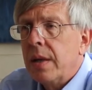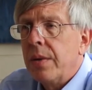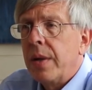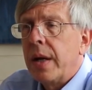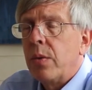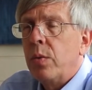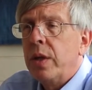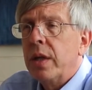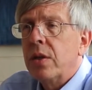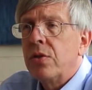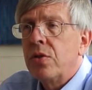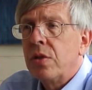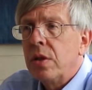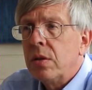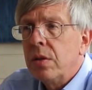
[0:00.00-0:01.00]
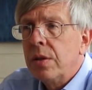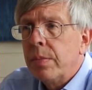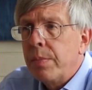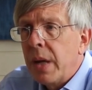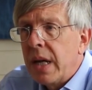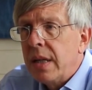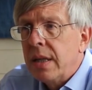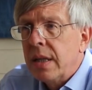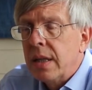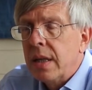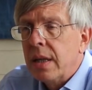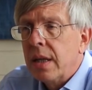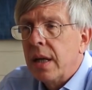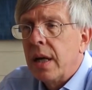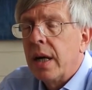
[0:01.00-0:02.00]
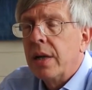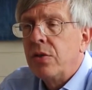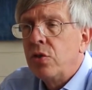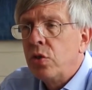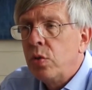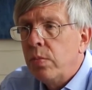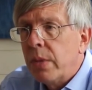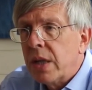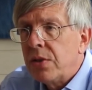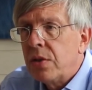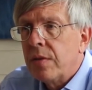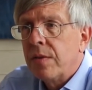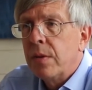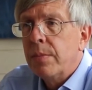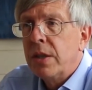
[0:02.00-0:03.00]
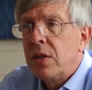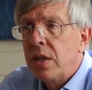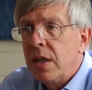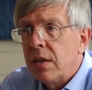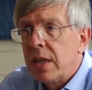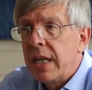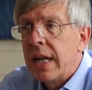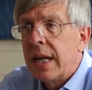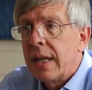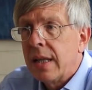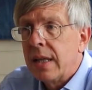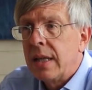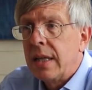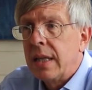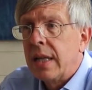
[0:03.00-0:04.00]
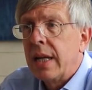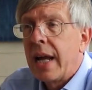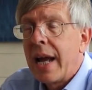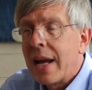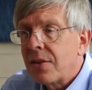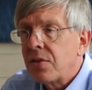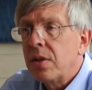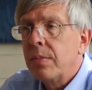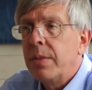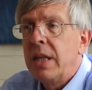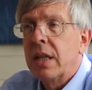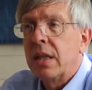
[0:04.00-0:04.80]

that we are still dependent on too much of the materiality that has to be